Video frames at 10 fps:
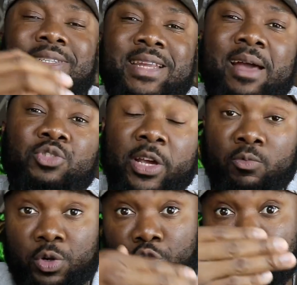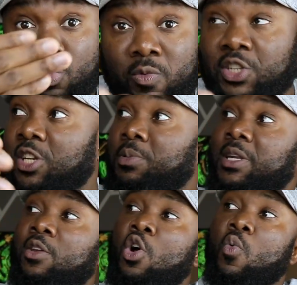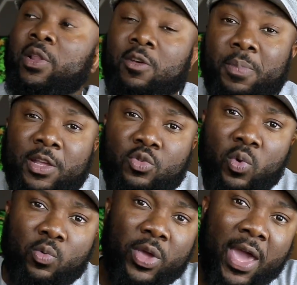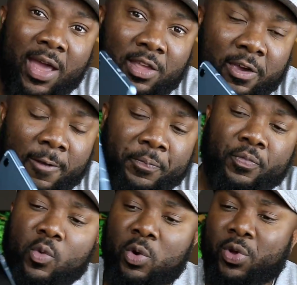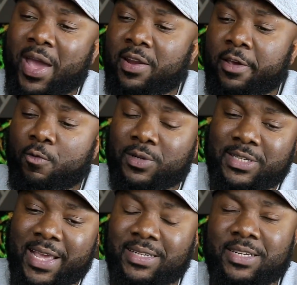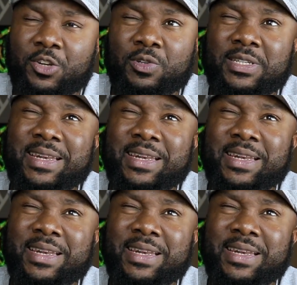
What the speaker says: Snapdragon, with a newer chipset when compared to what we had here. What we had here was the Exynos